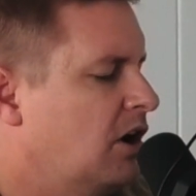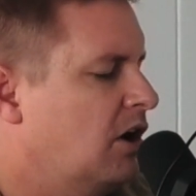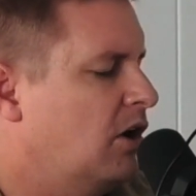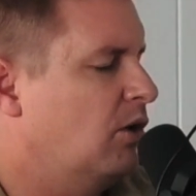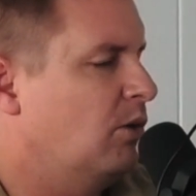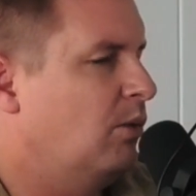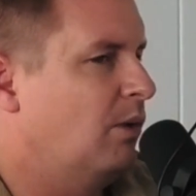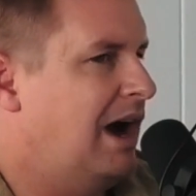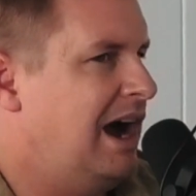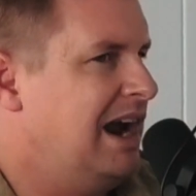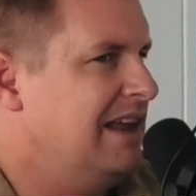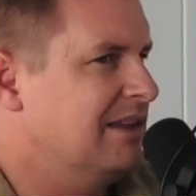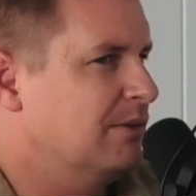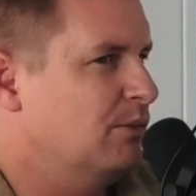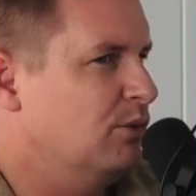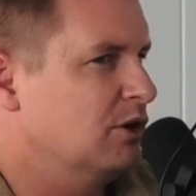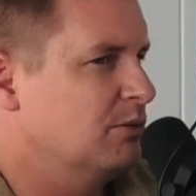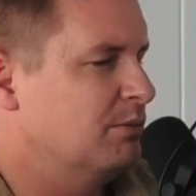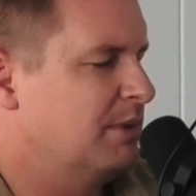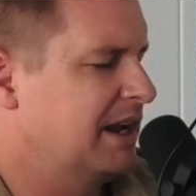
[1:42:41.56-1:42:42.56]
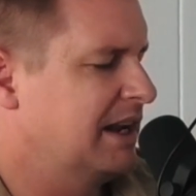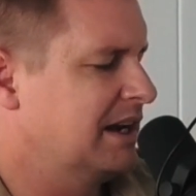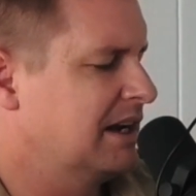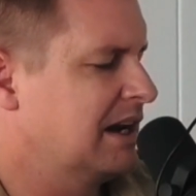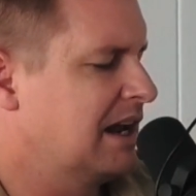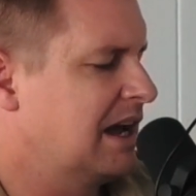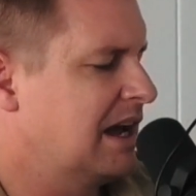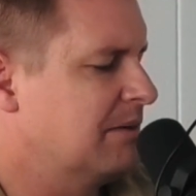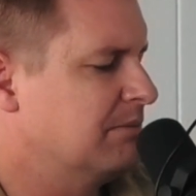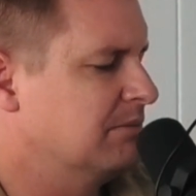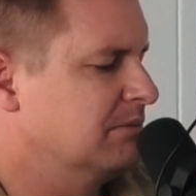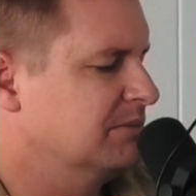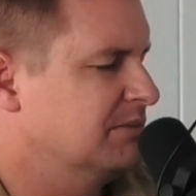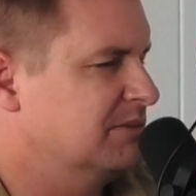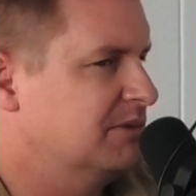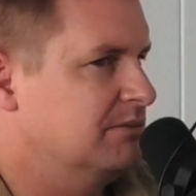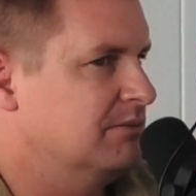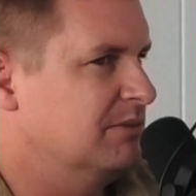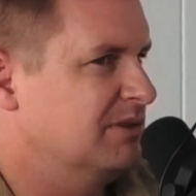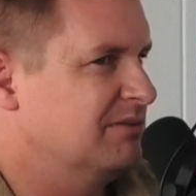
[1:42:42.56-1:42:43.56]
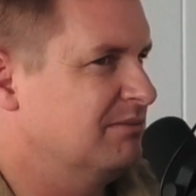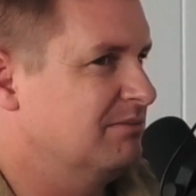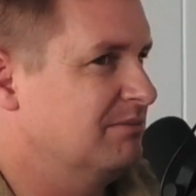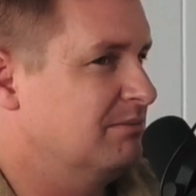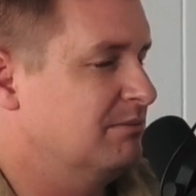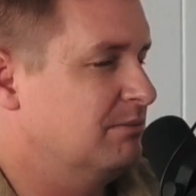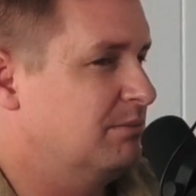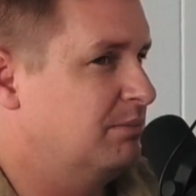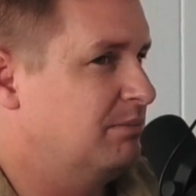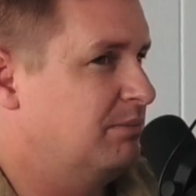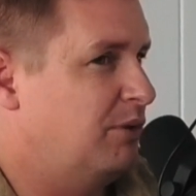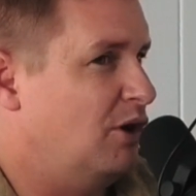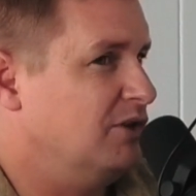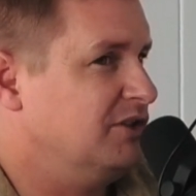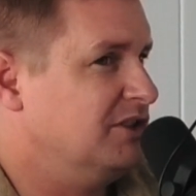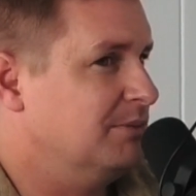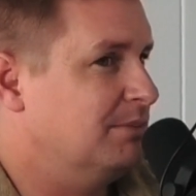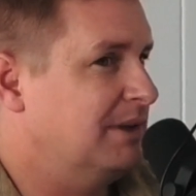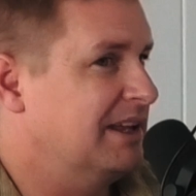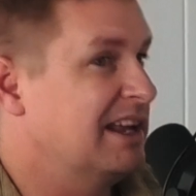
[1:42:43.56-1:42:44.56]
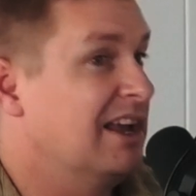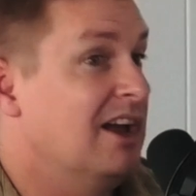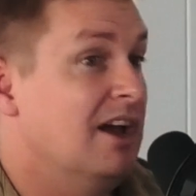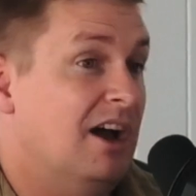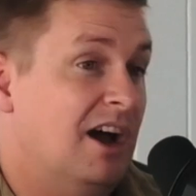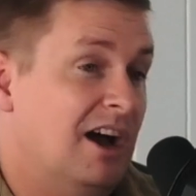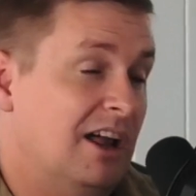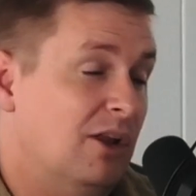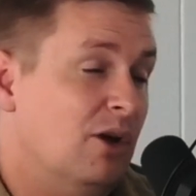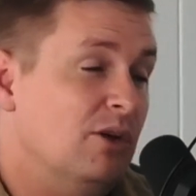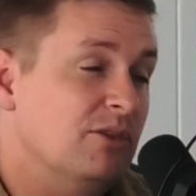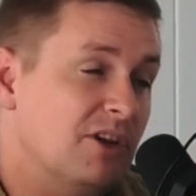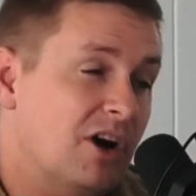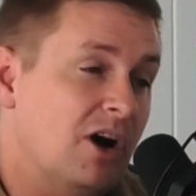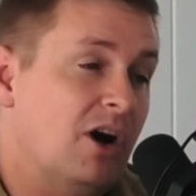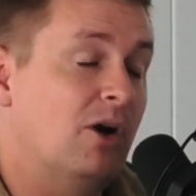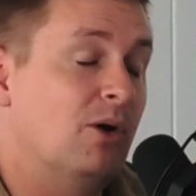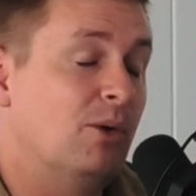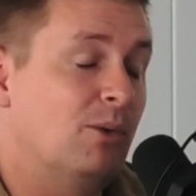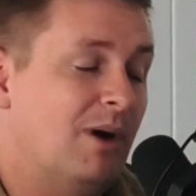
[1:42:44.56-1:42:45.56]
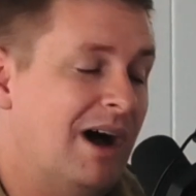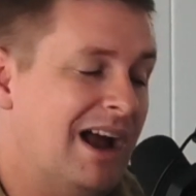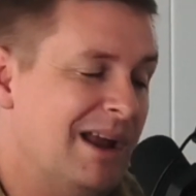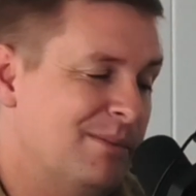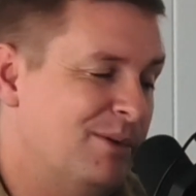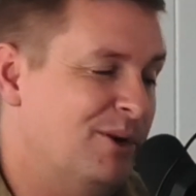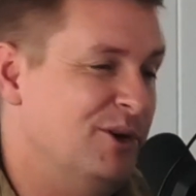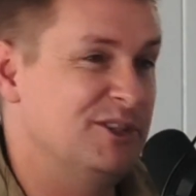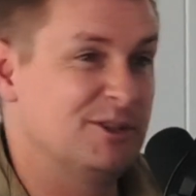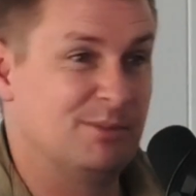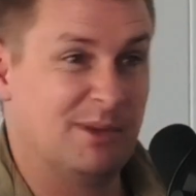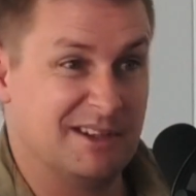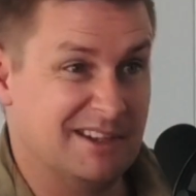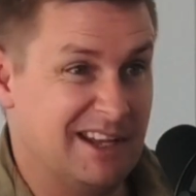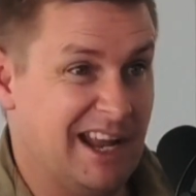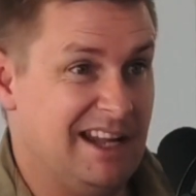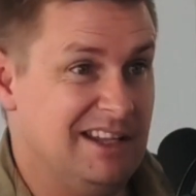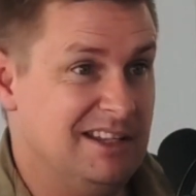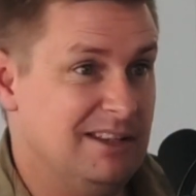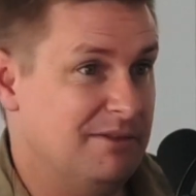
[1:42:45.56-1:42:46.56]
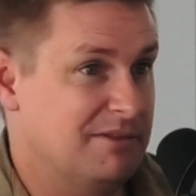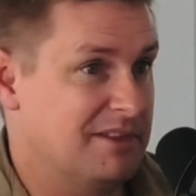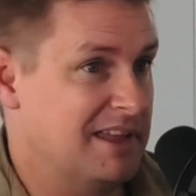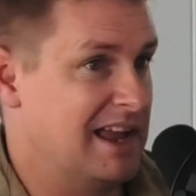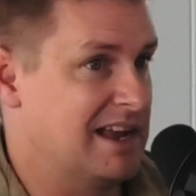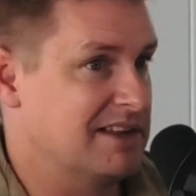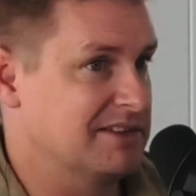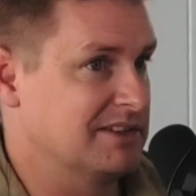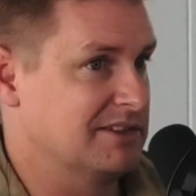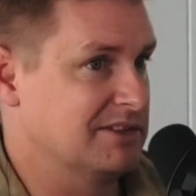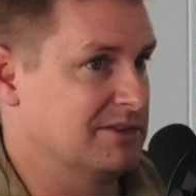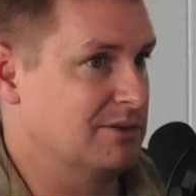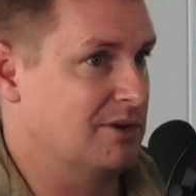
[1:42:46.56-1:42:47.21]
whole way, there would have been um, oh. possibly, along the whole way, possibly tens of thousands,